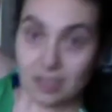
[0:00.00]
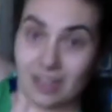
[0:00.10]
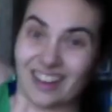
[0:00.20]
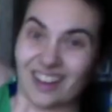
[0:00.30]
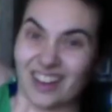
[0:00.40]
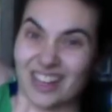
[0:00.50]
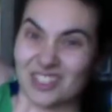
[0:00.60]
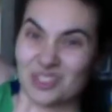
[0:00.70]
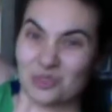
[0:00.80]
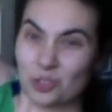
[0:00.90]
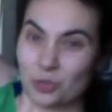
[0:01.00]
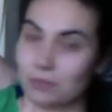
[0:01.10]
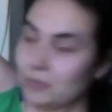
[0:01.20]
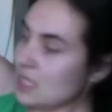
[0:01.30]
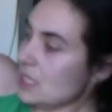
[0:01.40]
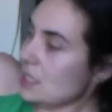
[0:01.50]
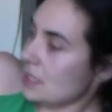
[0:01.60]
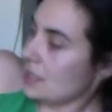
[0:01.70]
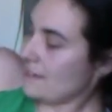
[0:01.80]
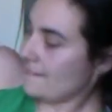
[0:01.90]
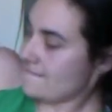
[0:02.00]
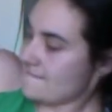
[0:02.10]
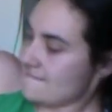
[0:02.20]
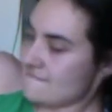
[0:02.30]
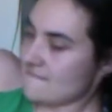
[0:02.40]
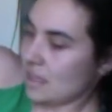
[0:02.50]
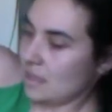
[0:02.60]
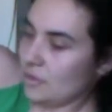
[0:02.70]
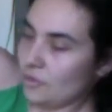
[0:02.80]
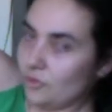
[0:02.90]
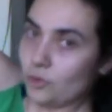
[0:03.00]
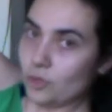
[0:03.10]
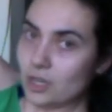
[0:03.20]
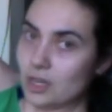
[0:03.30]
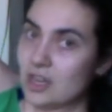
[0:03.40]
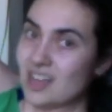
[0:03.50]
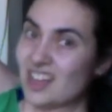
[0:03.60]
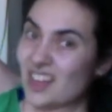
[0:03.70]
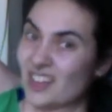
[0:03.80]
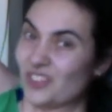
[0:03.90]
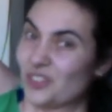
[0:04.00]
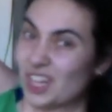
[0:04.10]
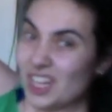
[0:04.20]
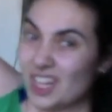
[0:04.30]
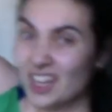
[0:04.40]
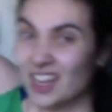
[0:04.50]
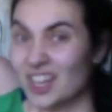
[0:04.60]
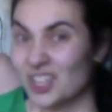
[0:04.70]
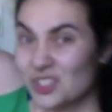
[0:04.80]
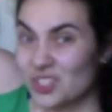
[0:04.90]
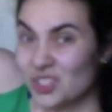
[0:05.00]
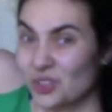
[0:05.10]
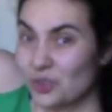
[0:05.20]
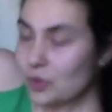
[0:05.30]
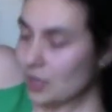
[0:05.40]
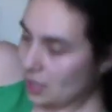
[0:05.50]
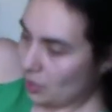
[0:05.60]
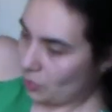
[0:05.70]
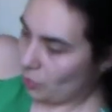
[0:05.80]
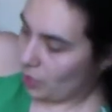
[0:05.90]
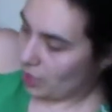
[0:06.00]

All right, so join me. 4, 3, 2, 1.